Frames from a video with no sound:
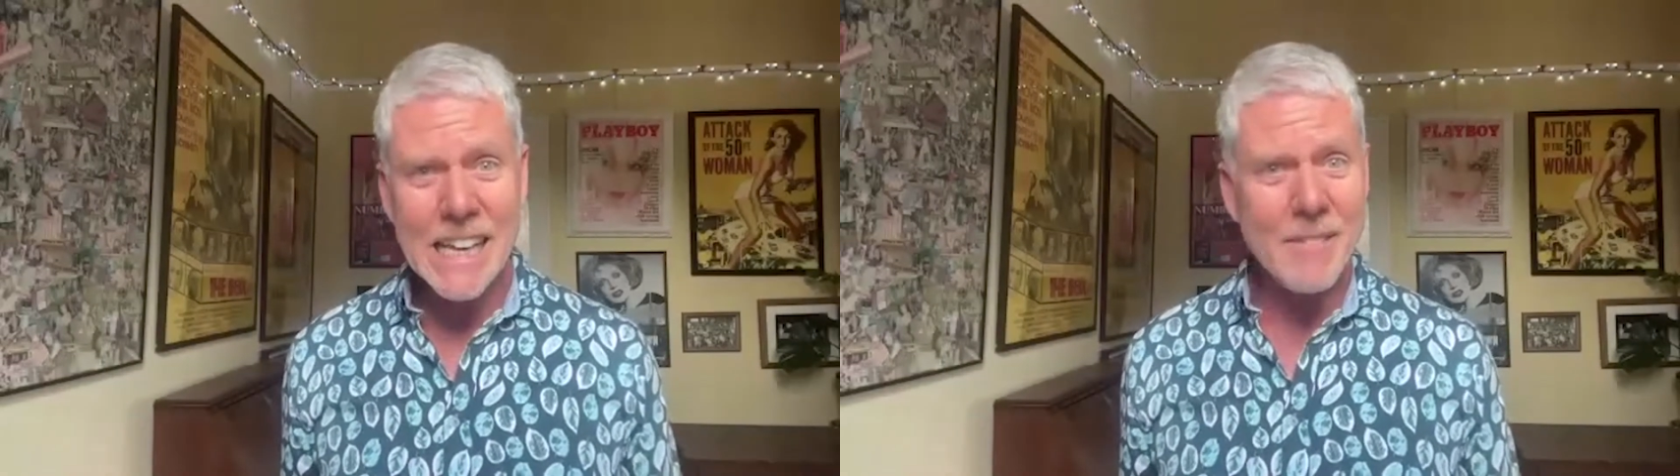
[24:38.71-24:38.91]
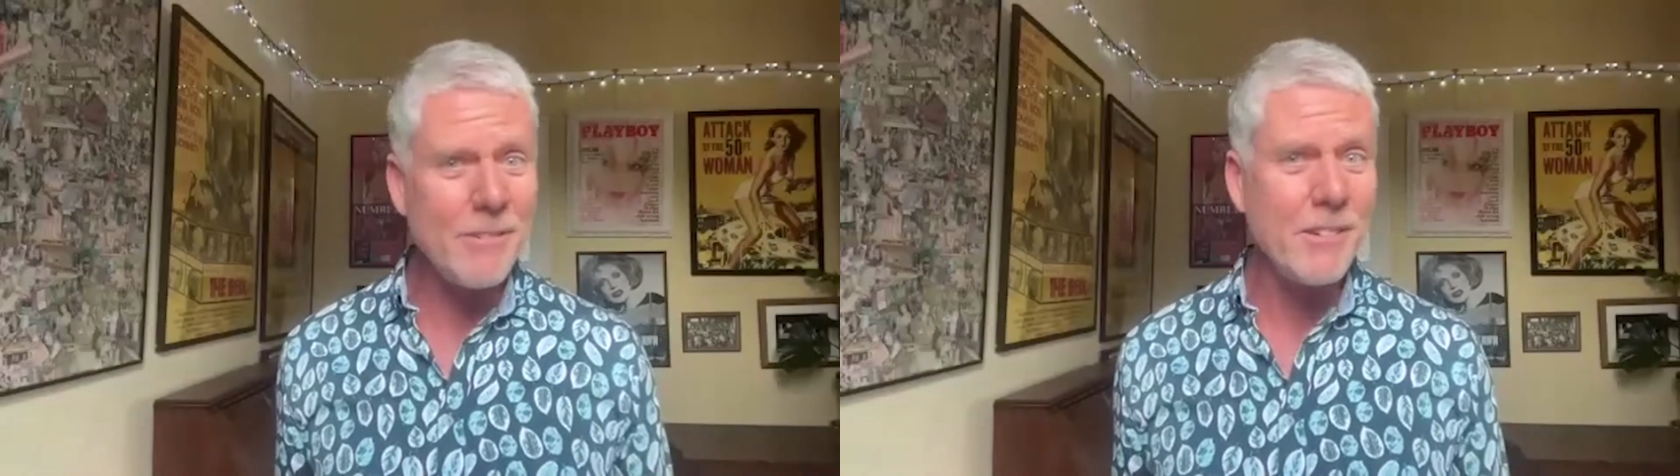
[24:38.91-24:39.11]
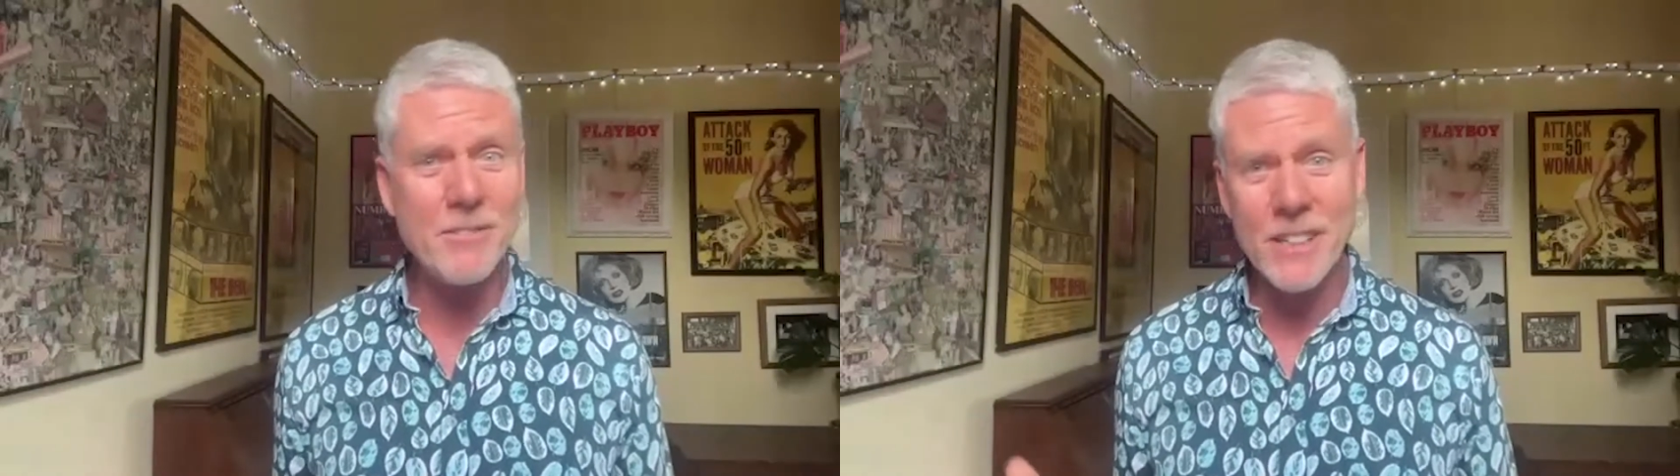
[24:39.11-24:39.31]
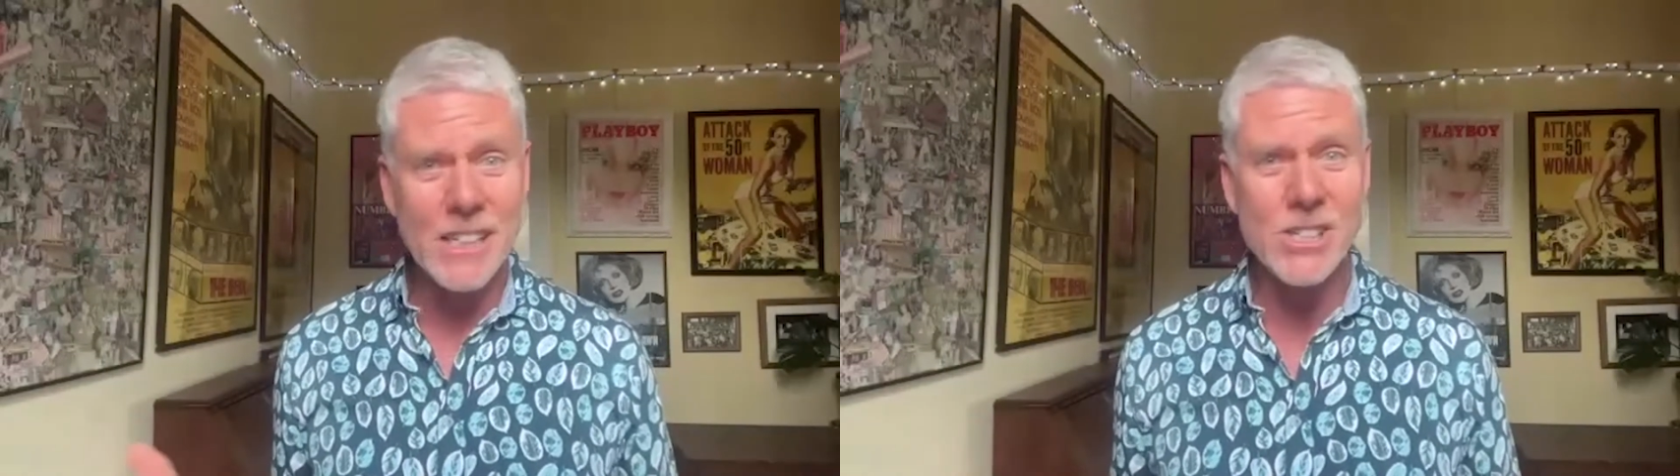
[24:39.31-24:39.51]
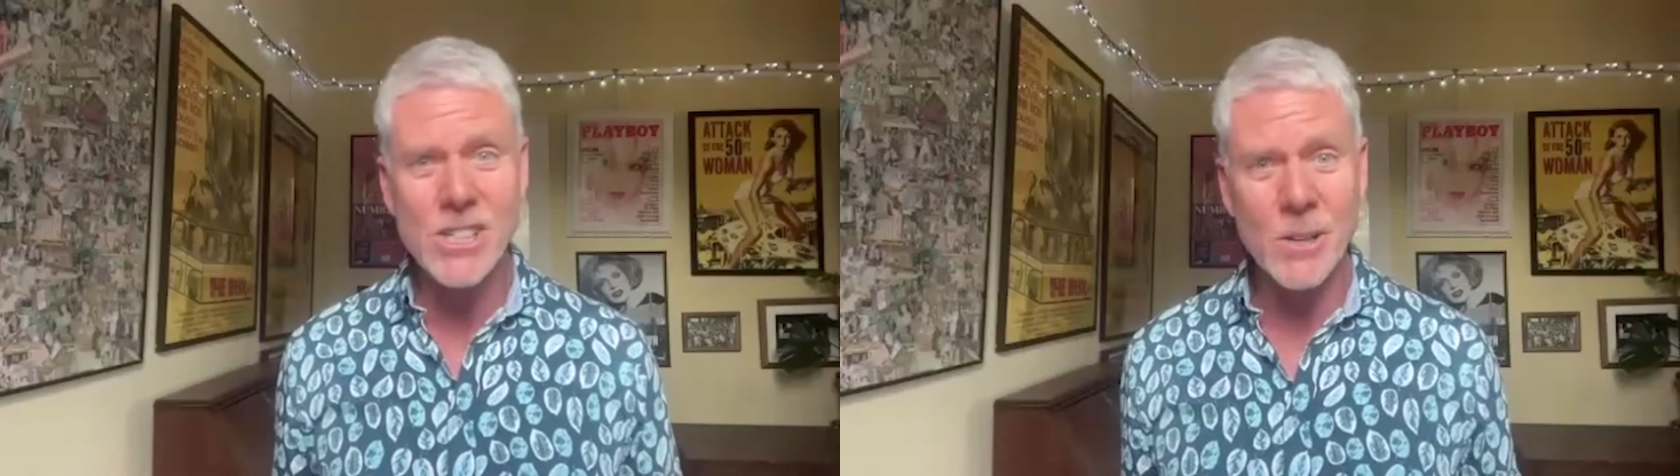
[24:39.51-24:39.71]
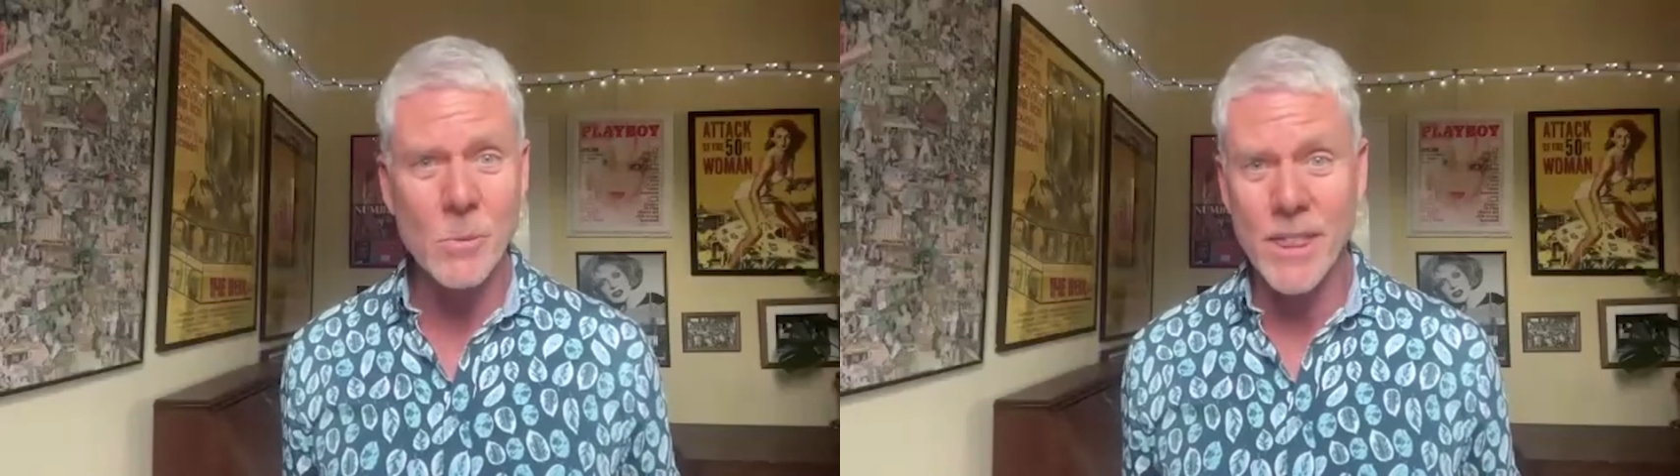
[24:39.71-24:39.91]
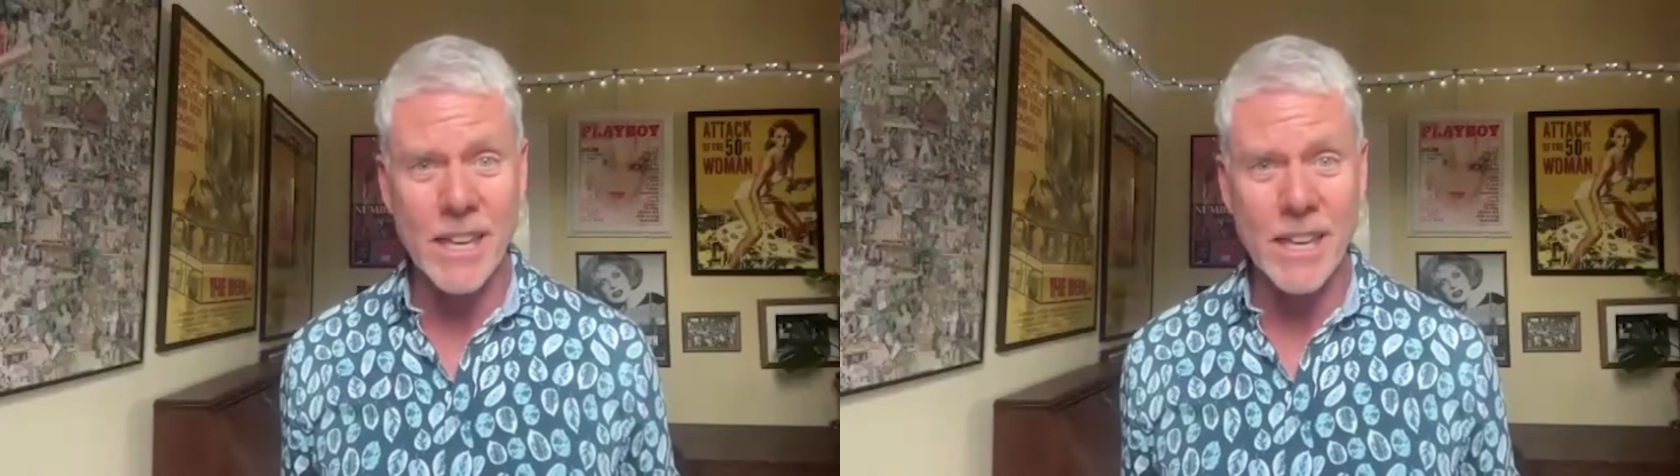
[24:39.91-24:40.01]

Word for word: if you're finishing with a